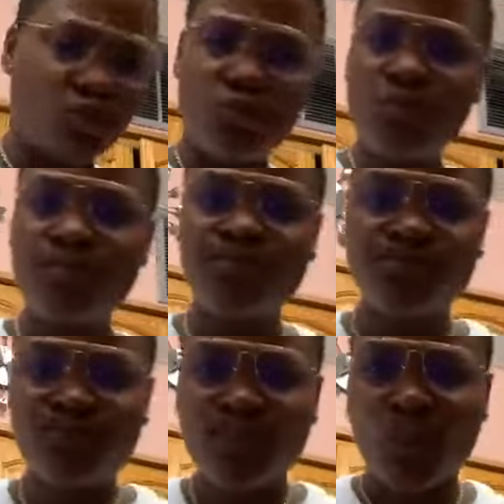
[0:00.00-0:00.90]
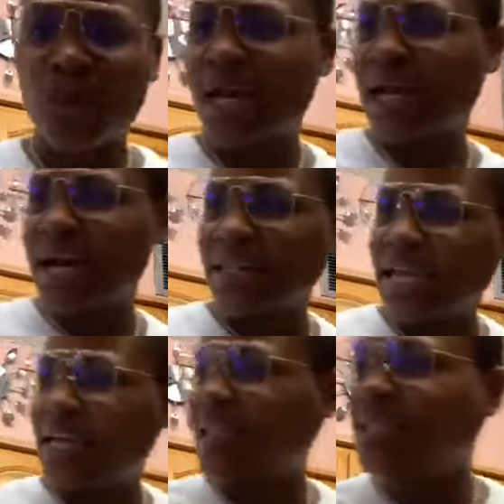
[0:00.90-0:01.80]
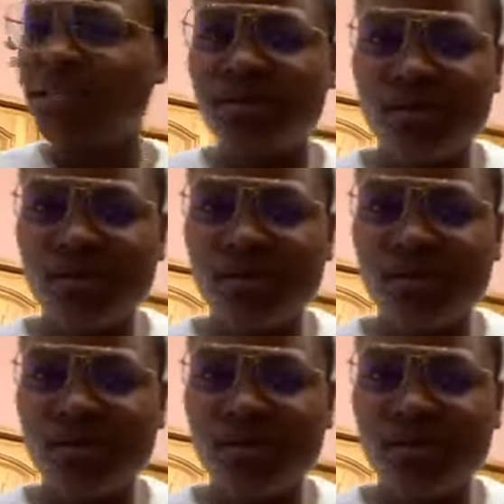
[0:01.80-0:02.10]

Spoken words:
to do when I got like